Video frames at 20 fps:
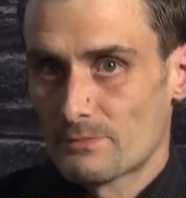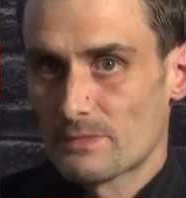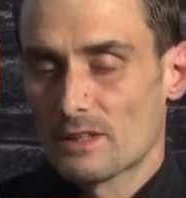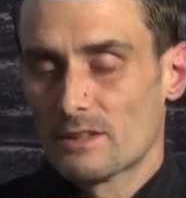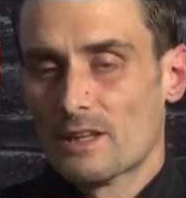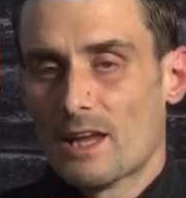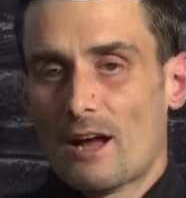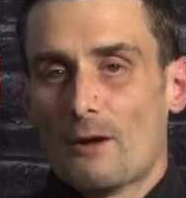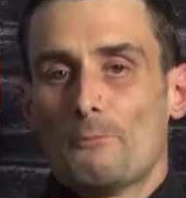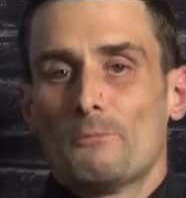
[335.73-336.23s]

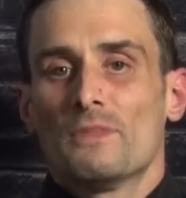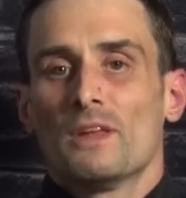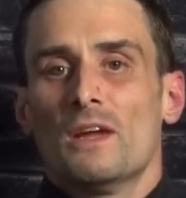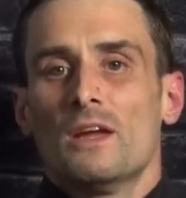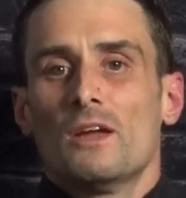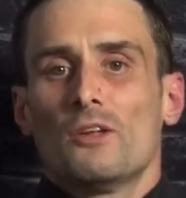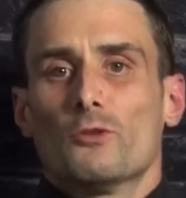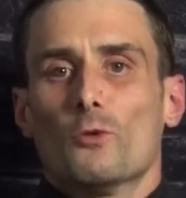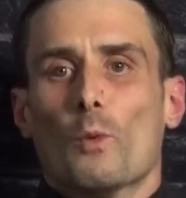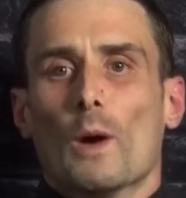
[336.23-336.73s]
Now,
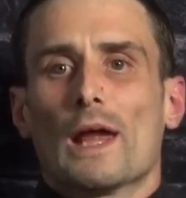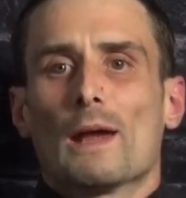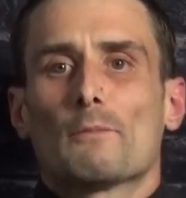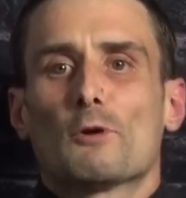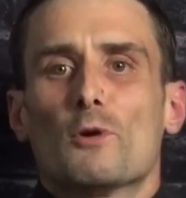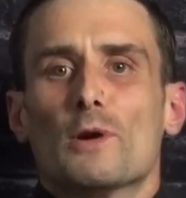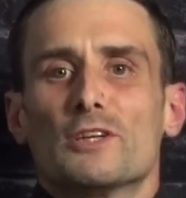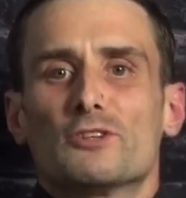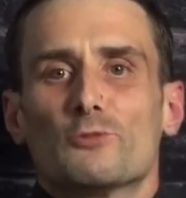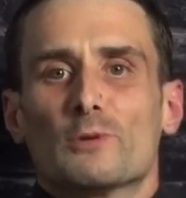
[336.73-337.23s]
the way I'm
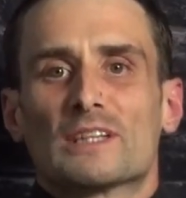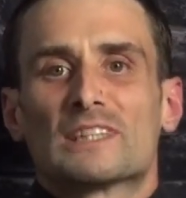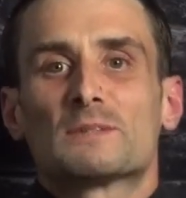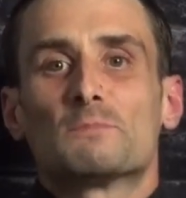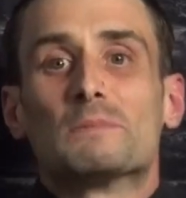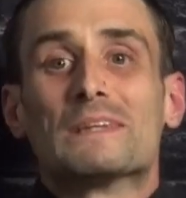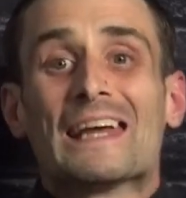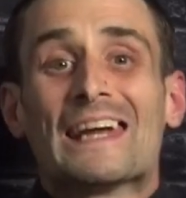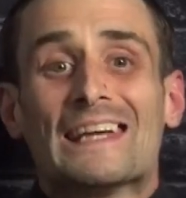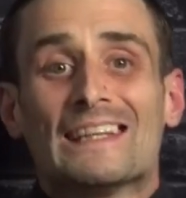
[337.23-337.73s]
going to
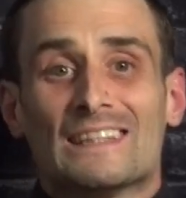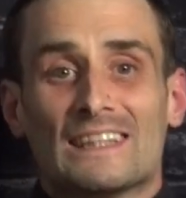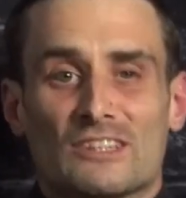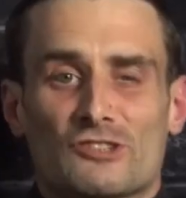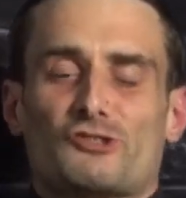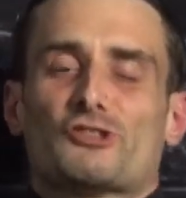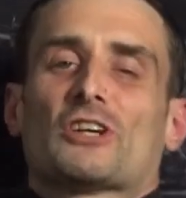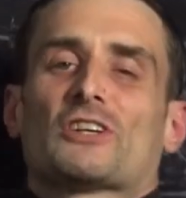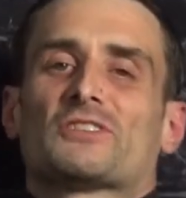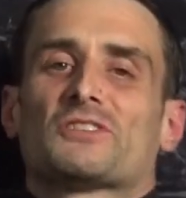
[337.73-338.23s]
explain these
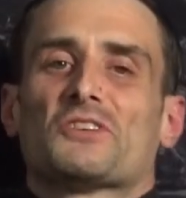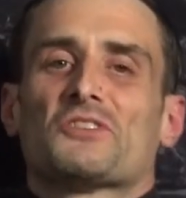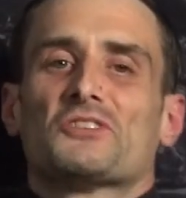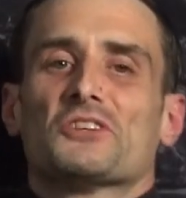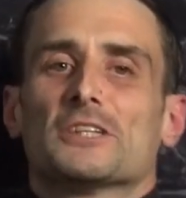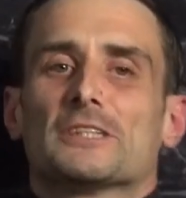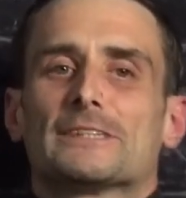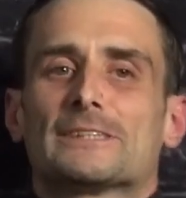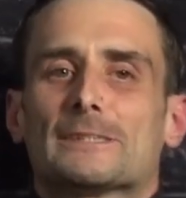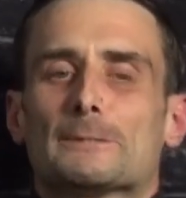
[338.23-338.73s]

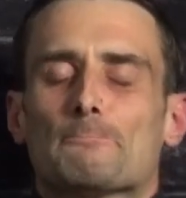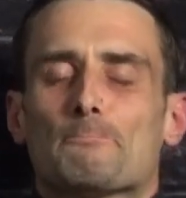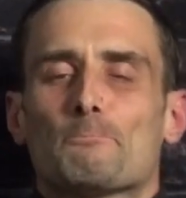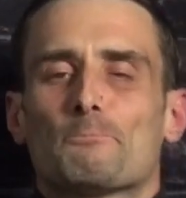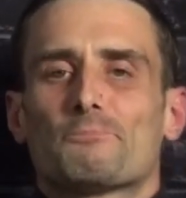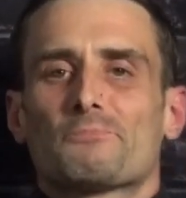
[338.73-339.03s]
justices